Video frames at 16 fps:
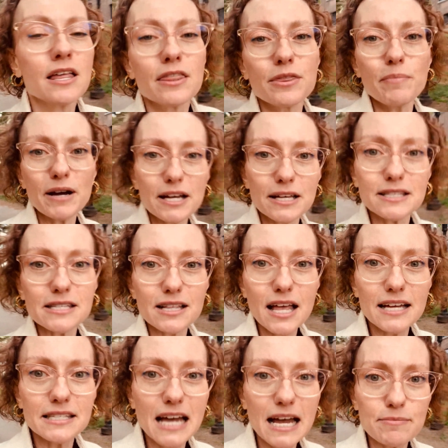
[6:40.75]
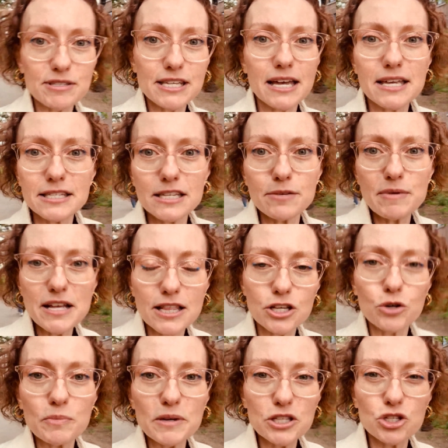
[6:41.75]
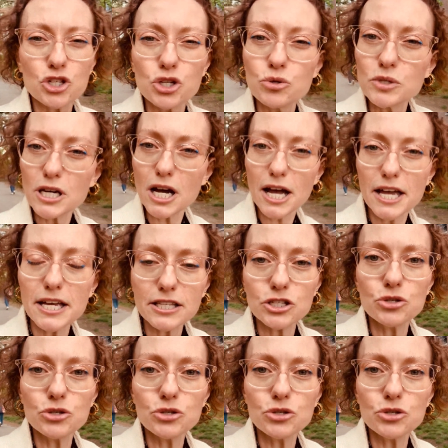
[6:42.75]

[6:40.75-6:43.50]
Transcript: the buttons a lot of times tend to be a little bit too tight,